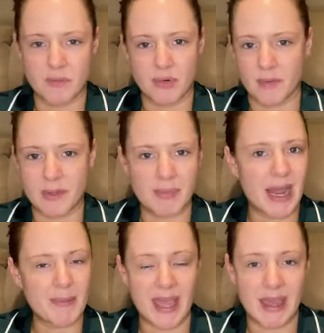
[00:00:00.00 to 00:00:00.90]
probably
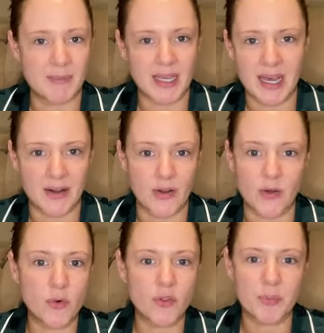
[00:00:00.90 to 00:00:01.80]
Buy Bambi, I don't know,
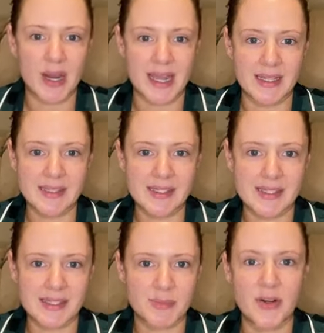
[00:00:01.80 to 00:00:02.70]
all the
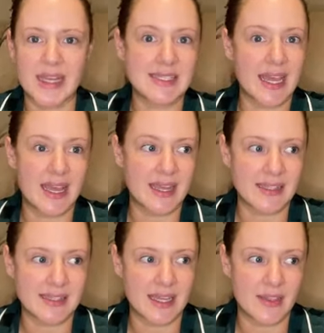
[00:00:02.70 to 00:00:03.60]
brands, Bondi
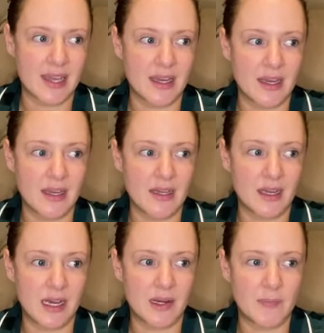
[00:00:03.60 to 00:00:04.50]
Sands, they're
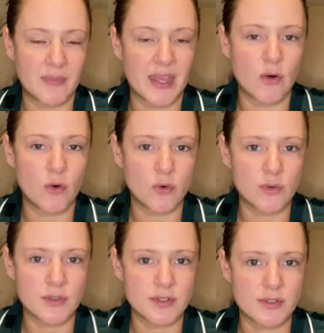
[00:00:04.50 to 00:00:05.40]

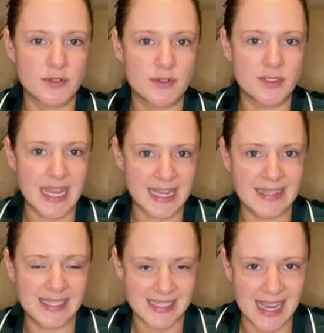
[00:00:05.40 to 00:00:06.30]
all taking
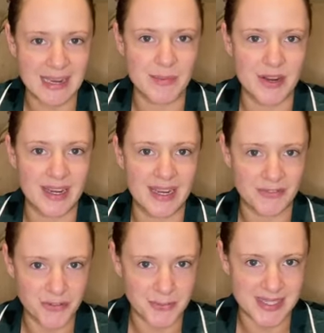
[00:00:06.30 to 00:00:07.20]
the same
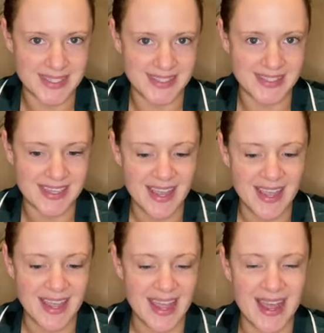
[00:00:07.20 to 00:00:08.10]
influencers.
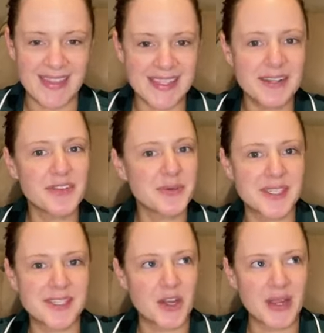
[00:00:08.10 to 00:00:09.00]
And these
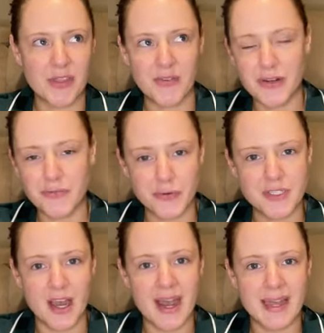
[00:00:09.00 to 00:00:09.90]
influencers are going 3 or 4
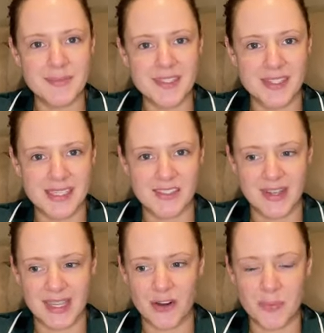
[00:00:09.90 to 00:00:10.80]
times to the
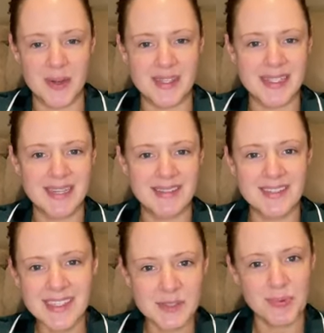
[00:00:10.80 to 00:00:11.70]
Australian Open. It's like,
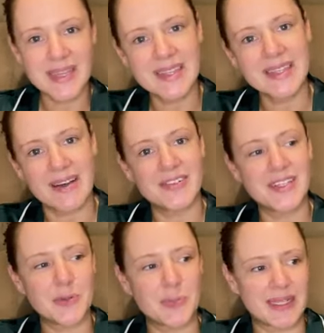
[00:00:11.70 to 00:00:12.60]
just spread the love a
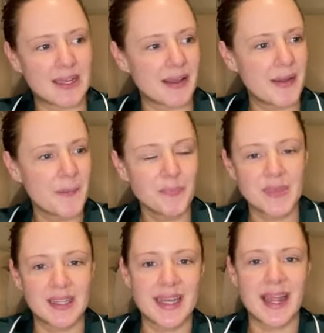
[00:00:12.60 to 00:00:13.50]
little bit. Like,
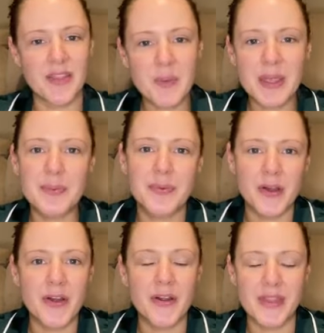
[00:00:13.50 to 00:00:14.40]
let other people
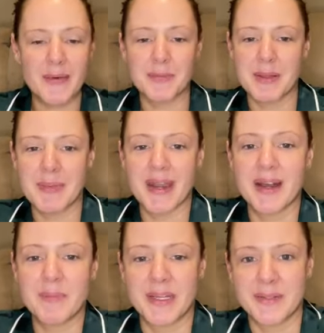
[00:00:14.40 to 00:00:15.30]
go. That would be
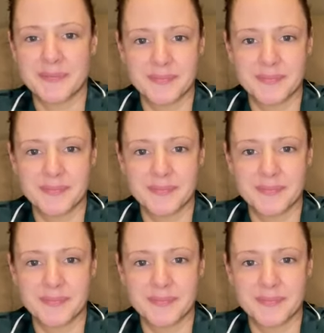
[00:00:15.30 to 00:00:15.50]
better. But